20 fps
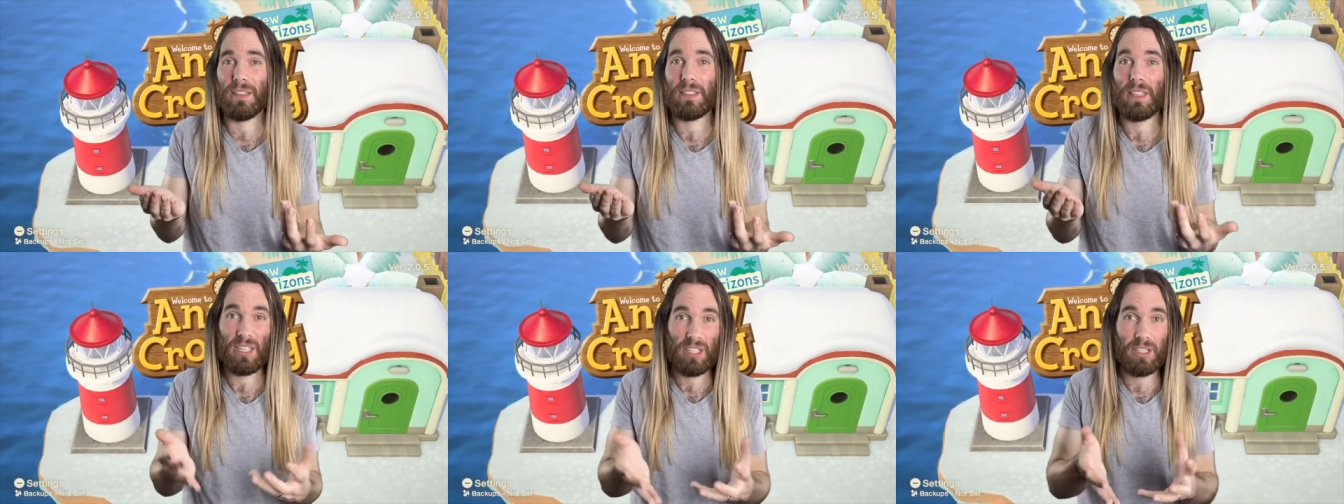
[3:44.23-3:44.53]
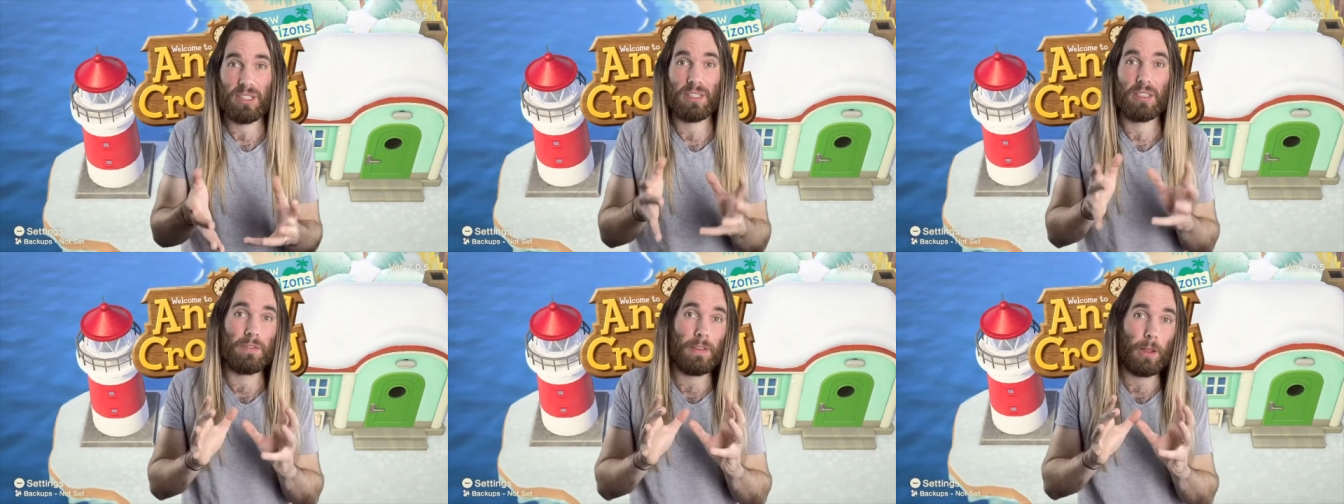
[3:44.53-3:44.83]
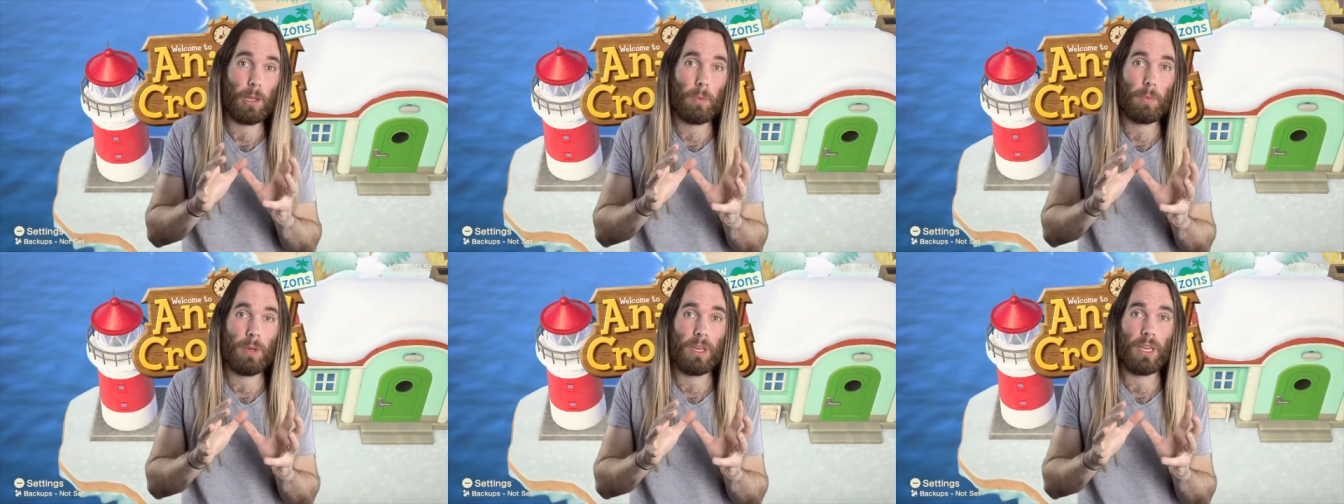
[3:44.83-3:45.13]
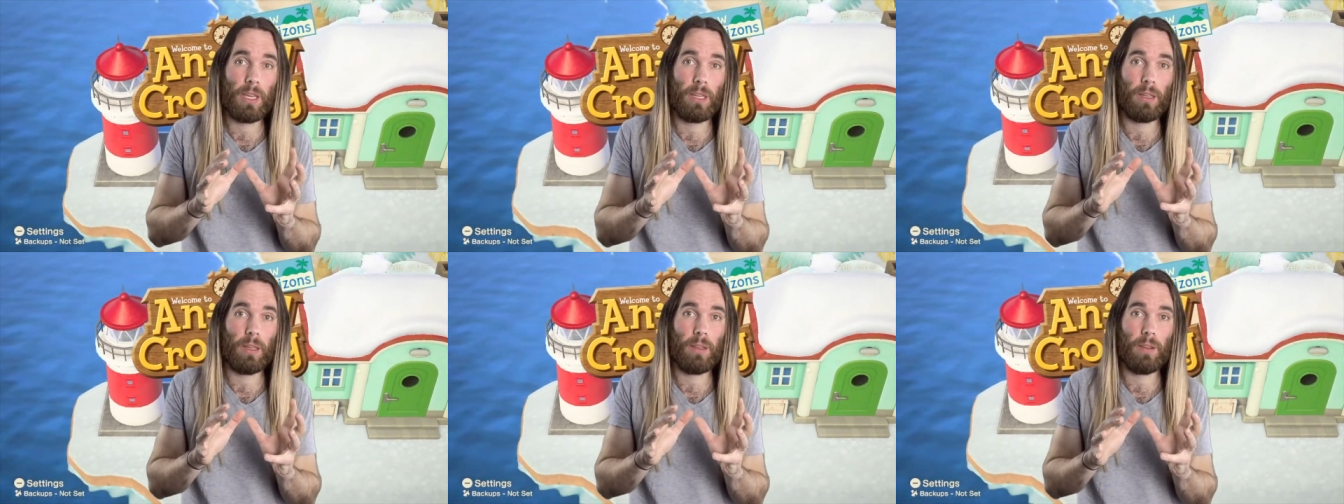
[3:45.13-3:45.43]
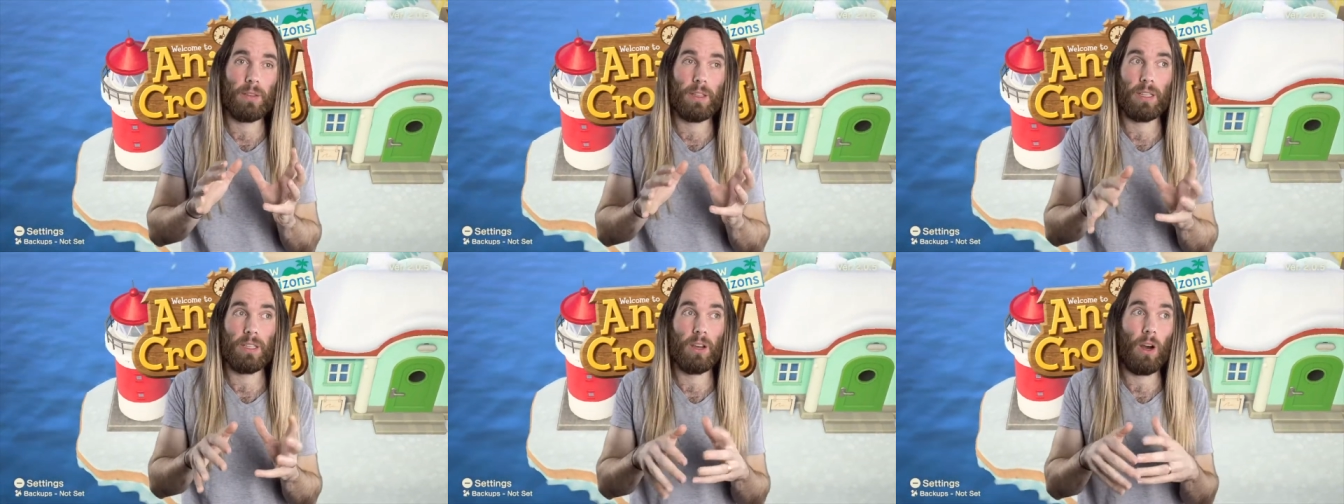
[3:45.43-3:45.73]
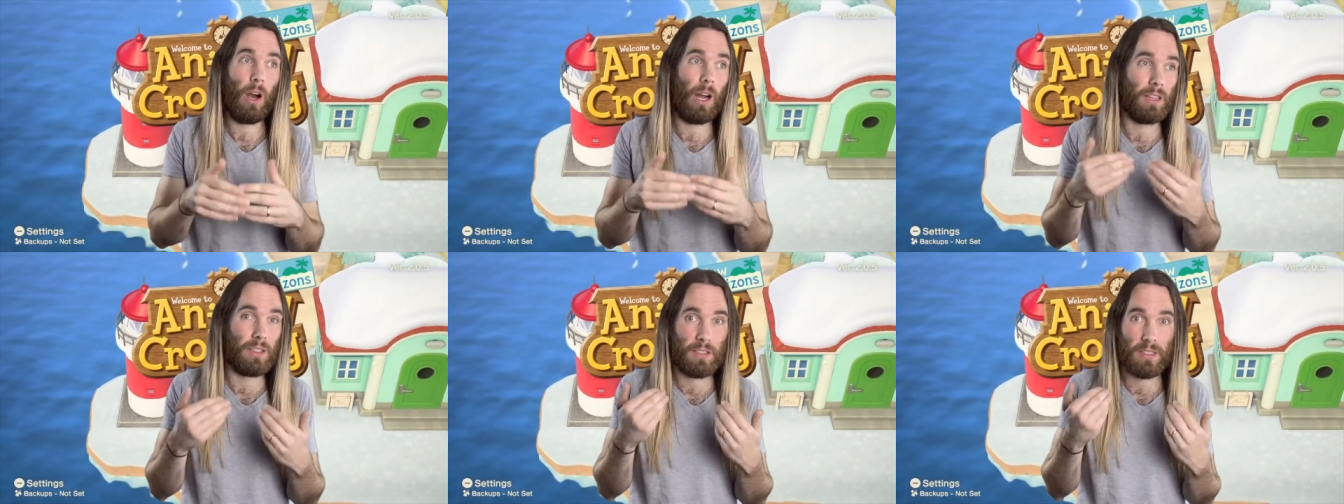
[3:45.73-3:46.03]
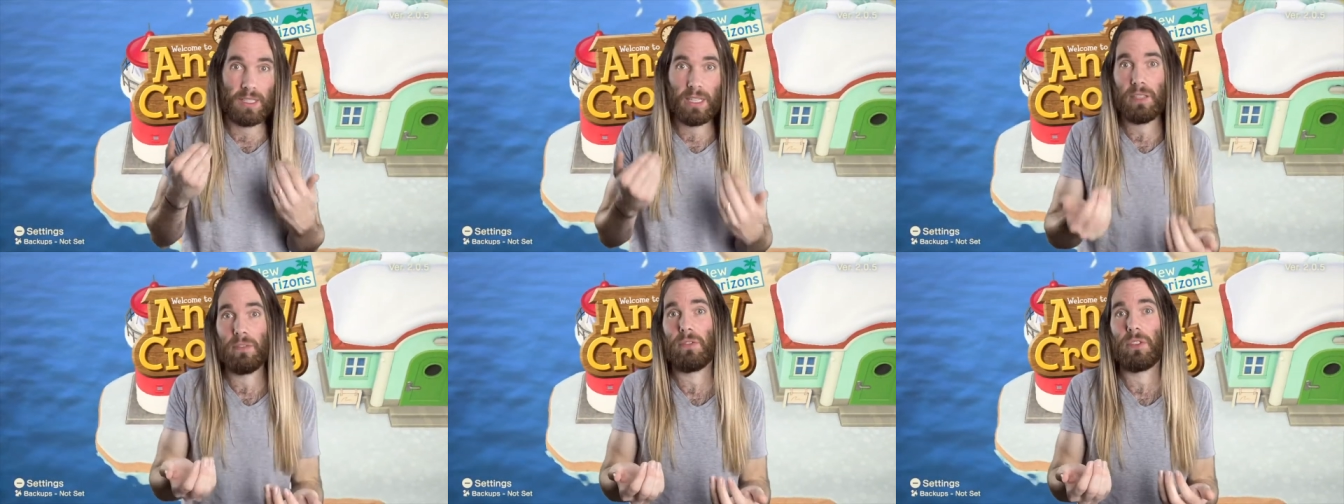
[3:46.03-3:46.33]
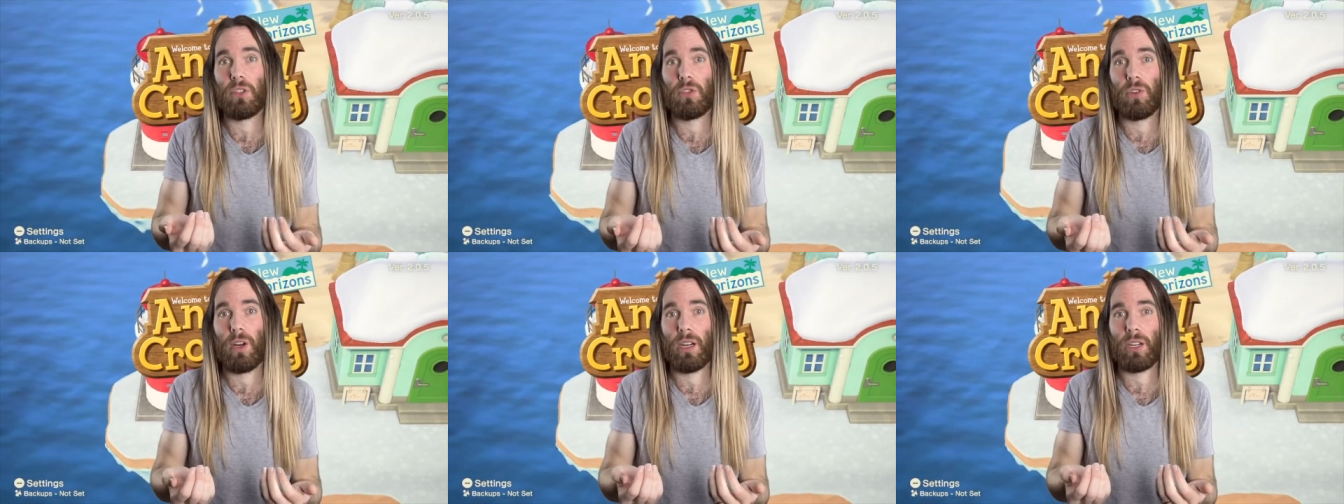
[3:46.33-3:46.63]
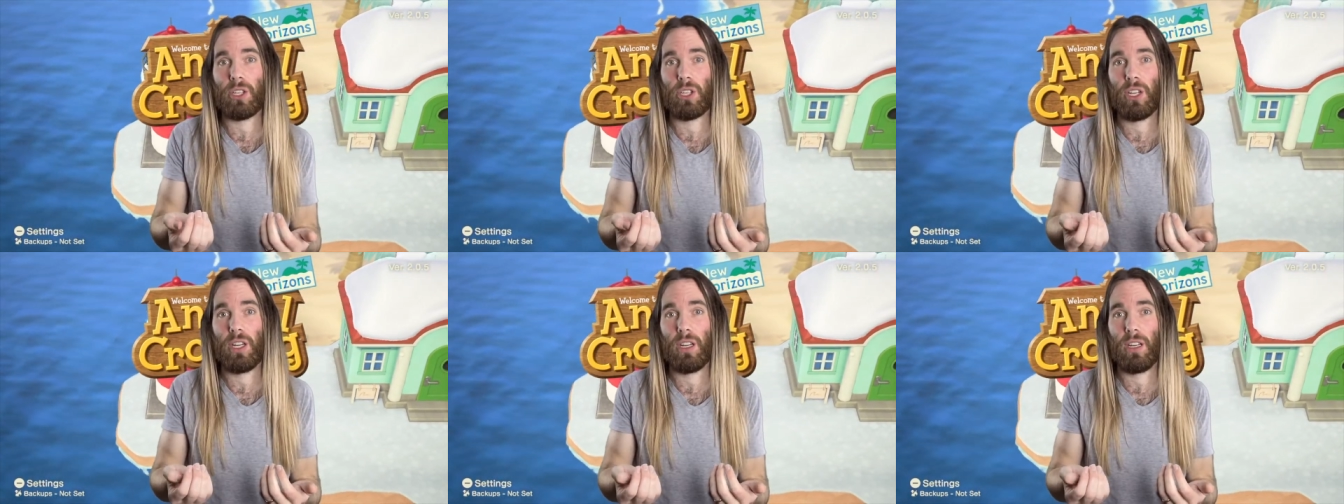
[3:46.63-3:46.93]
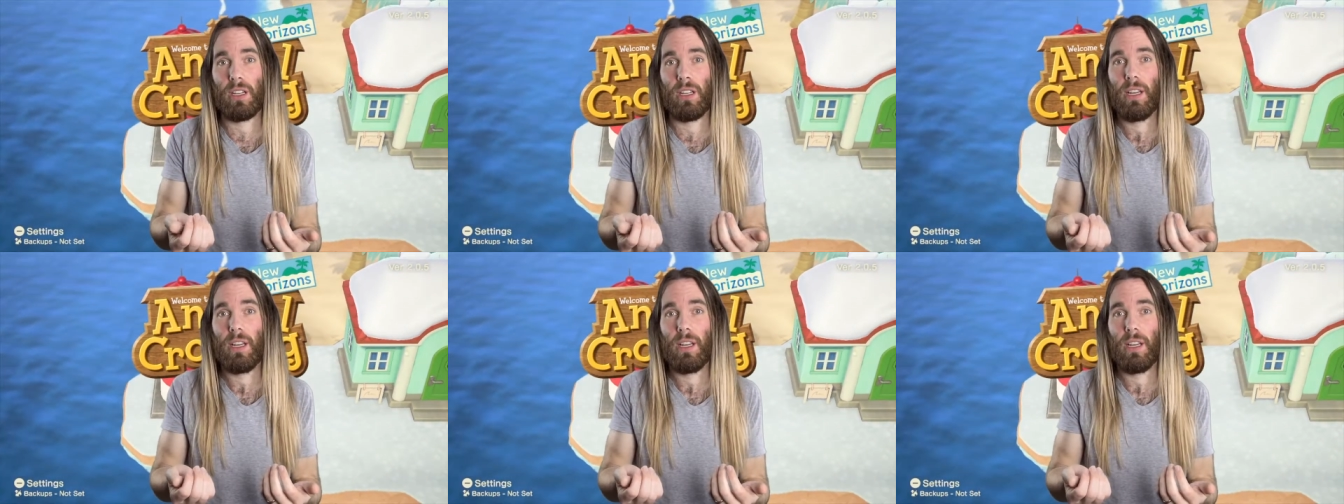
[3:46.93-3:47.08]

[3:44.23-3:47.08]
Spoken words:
such as developing the island's infrastructure,